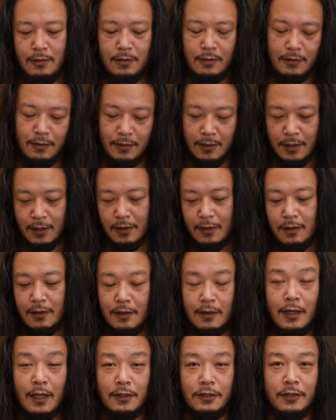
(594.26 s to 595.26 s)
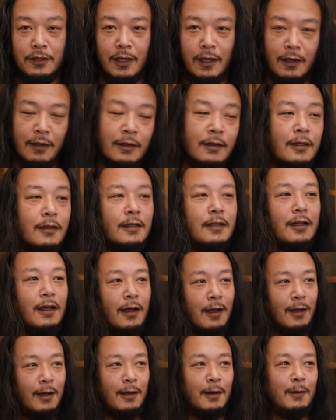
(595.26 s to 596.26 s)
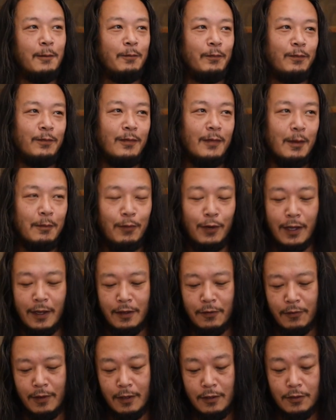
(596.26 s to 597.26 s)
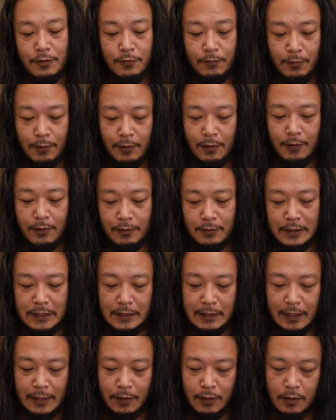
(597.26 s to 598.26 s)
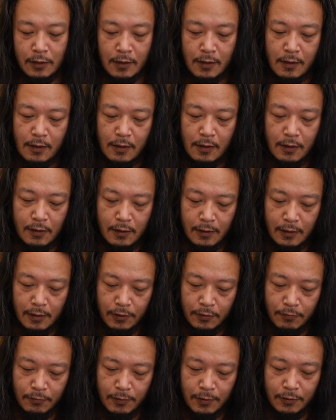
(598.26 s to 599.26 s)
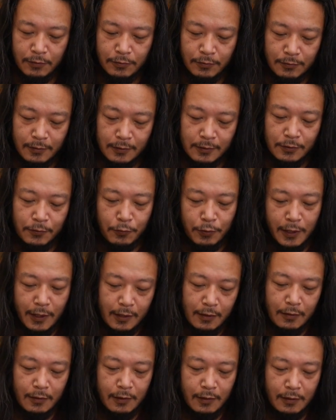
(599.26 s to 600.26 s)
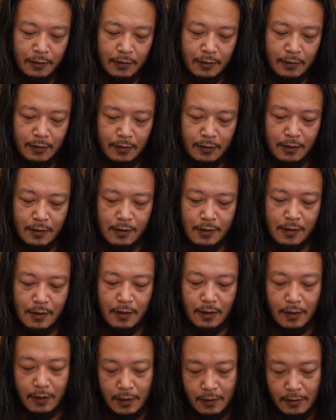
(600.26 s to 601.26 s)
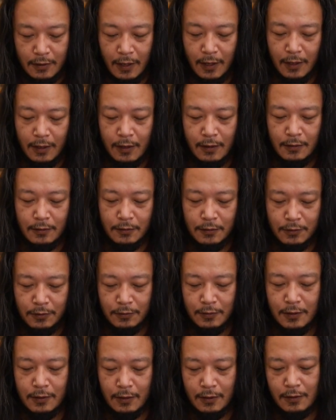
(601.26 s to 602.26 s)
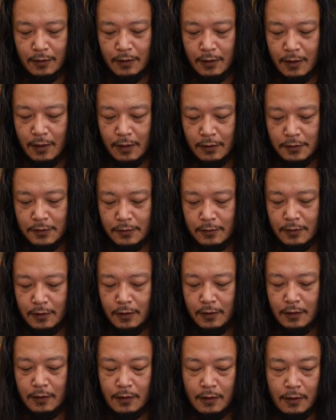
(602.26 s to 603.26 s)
Dang it, not today. But anyway, you want to do this quickly, and then you can actually